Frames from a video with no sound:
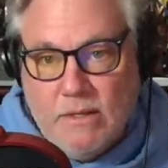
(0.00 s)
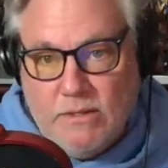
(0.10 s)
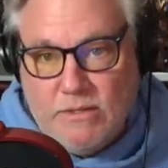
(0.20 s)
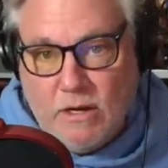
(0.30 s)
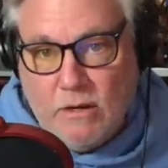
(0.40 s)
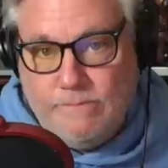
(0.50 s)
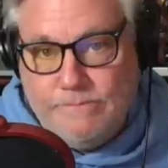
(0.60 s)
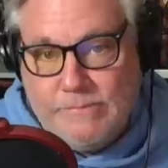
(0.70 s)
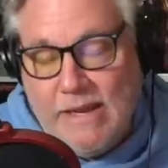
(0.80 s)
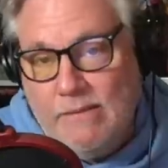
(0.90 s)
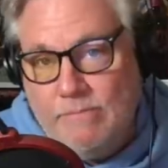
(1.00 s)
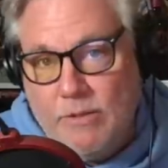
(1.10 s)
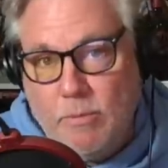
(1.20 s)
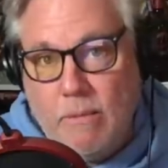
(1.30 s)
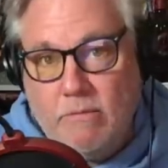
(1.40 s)
So, yeah,
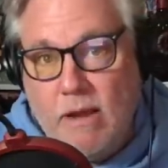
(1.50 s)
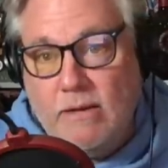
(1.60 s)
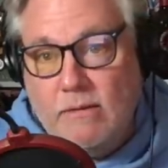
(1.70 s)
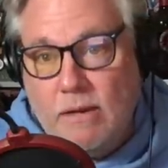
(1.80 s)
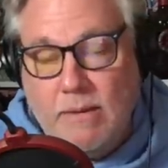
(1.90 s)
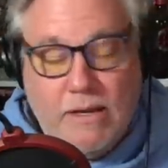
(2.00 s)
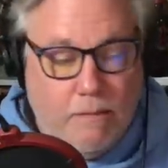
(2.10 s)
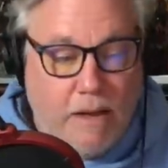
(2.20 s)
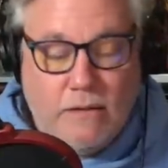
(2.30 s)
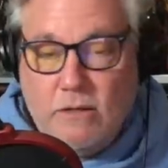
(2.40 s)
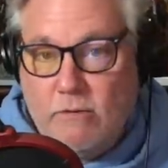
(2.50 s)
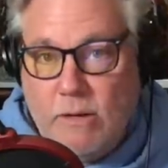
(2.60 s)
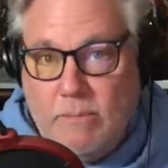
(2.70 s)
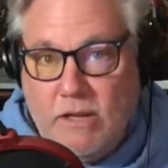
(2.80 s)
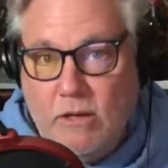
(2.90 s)
you're probably right. I mean, it might look
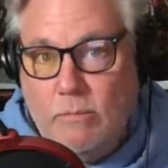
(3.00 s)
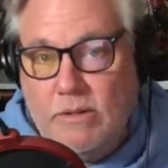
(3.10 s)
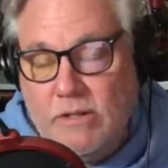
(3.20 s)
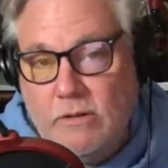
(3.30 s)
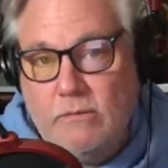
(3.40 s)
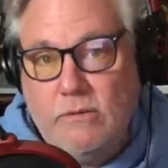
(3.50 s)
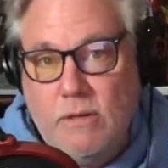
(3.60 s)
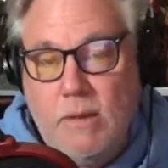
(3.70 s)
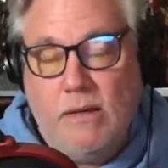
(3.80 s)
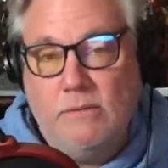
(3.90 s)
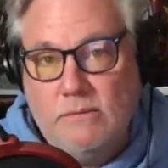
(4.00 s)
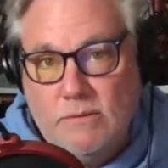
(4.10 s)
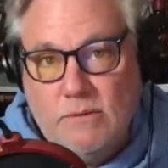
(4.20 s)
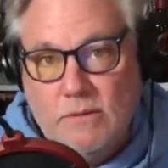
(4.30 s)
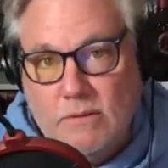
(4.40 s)
creepy to you, but dude, come on.
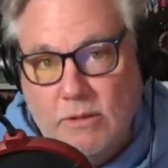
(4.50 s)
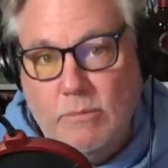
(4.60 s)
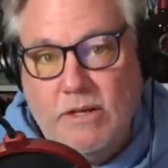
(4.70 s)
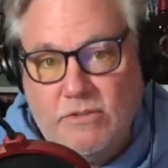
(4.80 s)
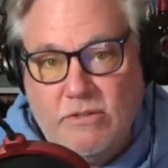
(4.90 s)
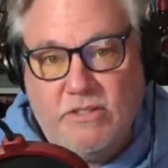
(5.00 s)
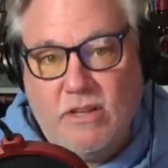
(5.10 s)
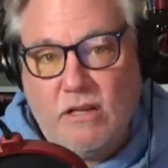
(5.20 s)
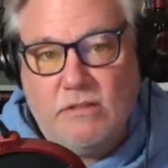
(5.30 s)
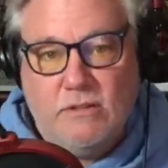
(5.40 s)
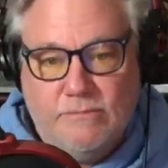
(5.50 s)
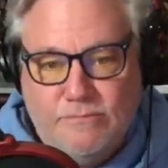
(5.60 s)
Human history sucks.